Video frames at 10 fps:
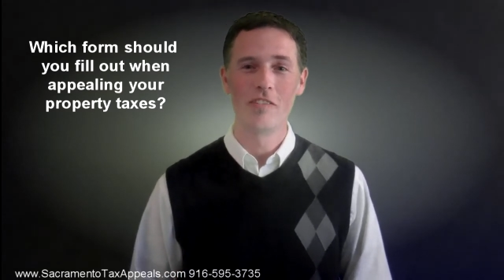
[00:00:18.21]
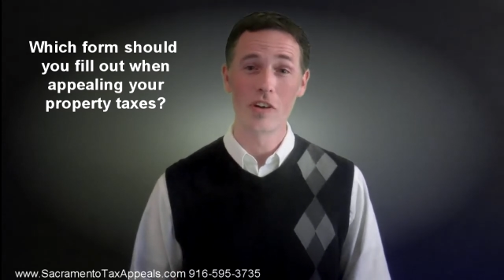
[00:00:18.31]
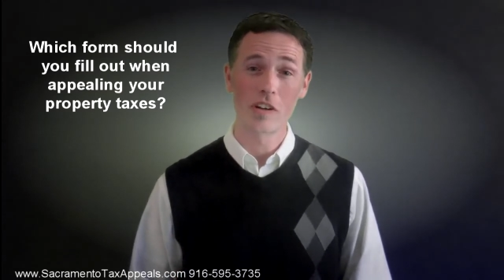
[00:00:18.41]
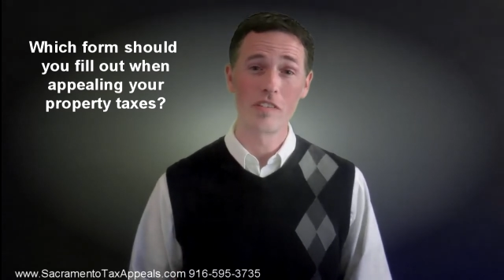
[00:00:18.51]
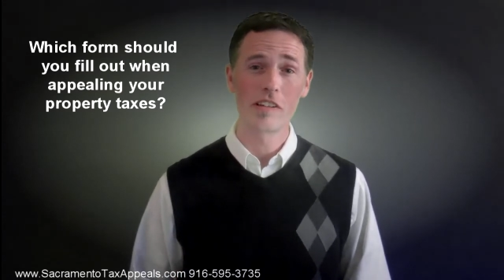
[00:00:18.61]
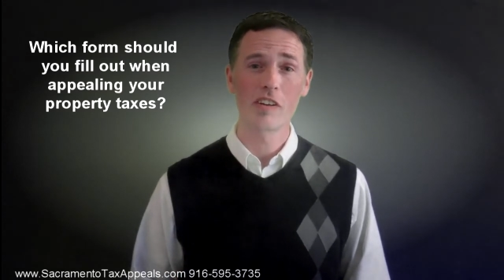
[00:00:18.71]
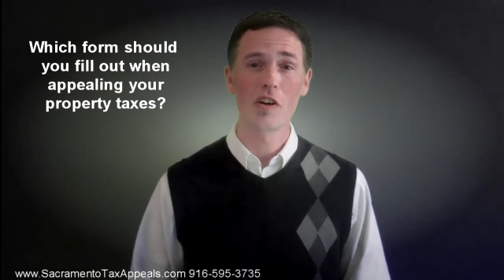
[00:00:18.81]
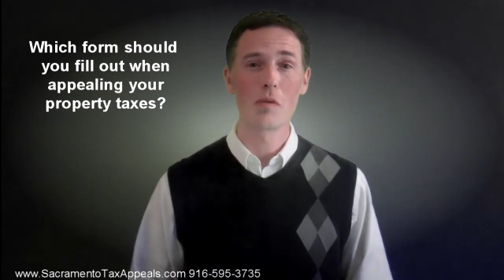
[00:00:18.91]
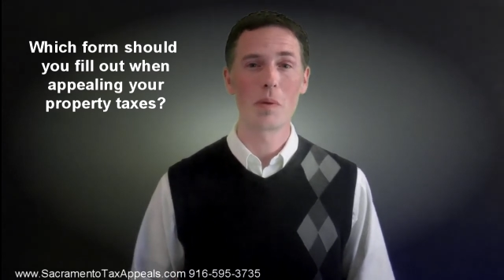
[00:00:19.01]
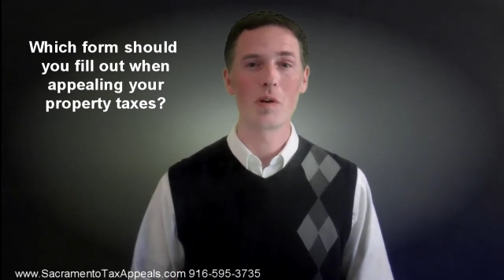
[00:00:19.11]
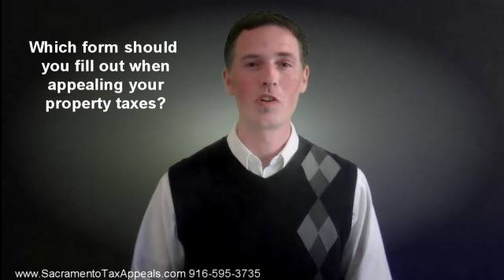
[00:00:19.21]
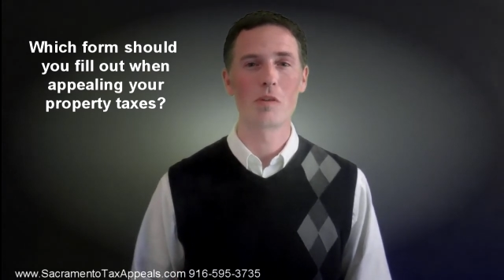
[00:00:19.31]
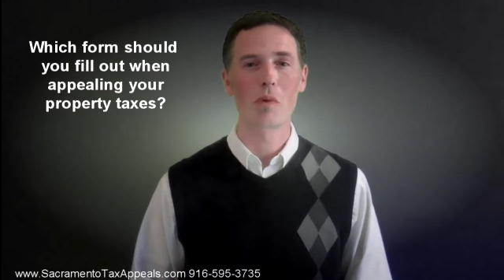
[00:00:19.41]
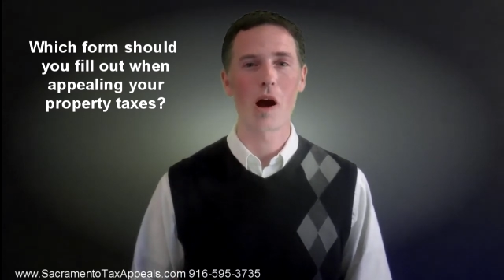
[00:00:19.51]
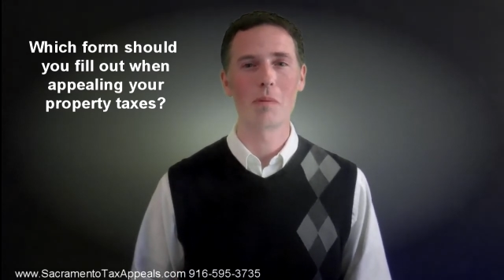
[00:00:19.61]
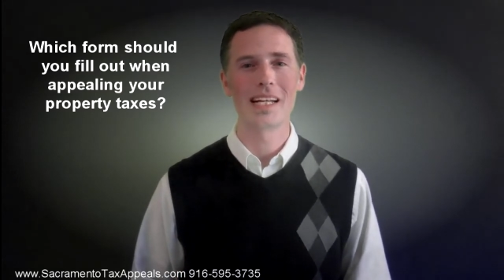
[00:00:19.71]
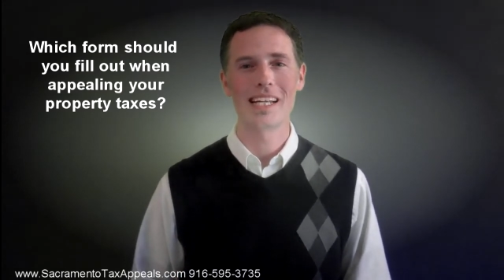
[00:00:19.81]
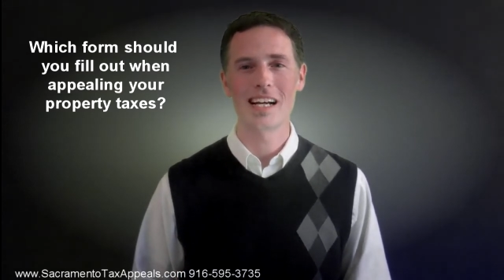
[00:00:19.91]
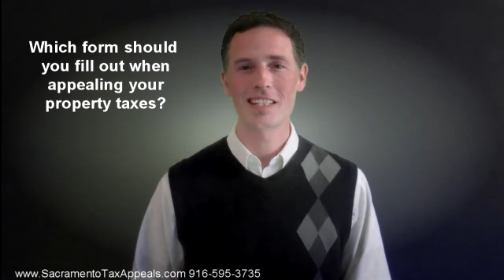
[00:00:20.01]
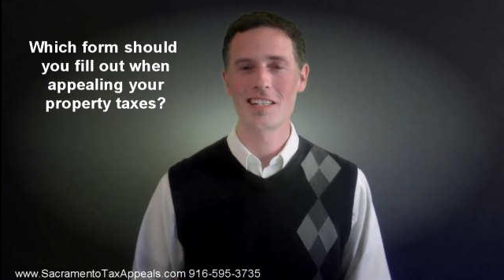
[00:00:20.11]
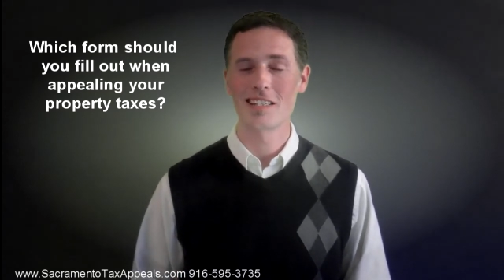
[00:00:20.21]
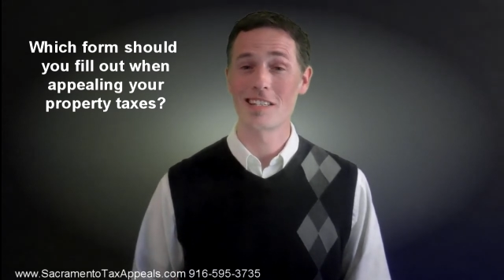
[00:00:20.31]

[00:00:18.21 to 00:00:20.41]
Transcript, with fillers: If you're considering appealing your property taxes,